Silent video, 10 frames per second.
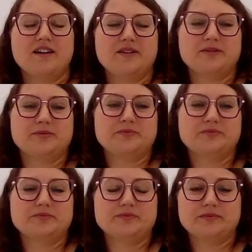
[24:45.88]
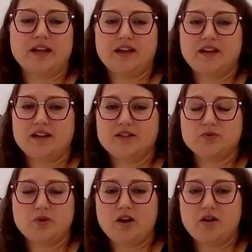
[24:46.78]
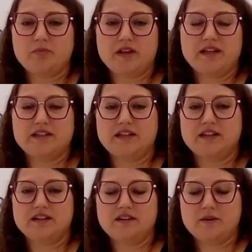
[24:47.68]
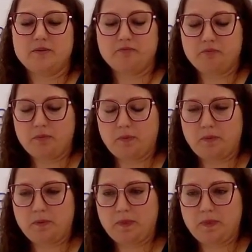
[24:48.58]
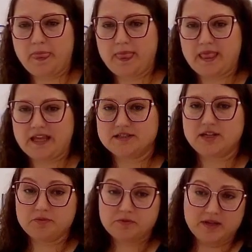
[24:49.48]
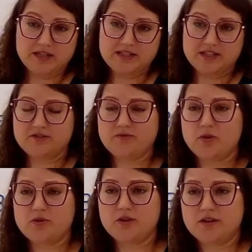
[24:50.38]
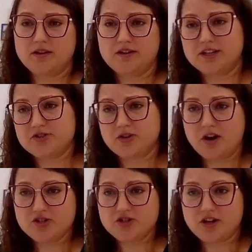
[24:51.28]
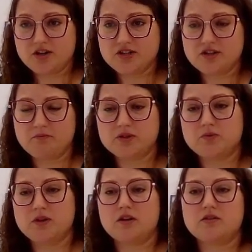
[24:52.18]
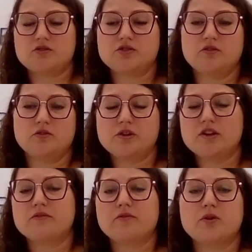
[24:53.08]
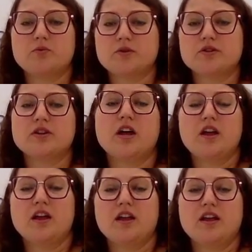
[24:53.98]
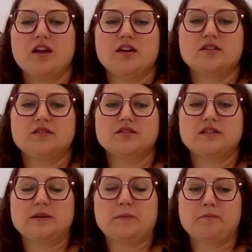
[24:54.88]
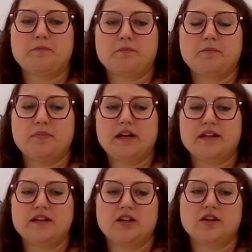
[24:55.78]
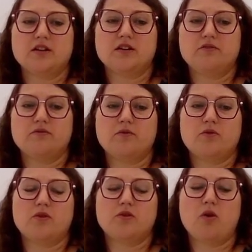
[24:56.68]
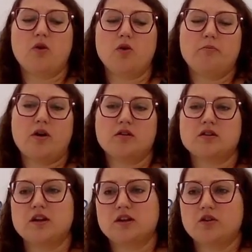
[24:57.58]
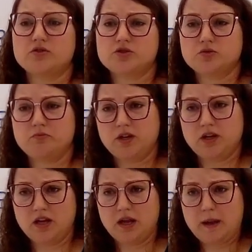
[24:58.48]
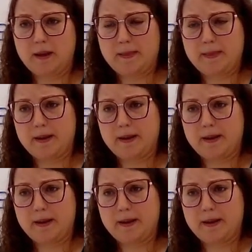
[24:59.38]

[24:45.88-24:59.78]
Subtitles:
and we are planning some spaces for electric car charging, but we are also looking forward and planning for all parking lots to be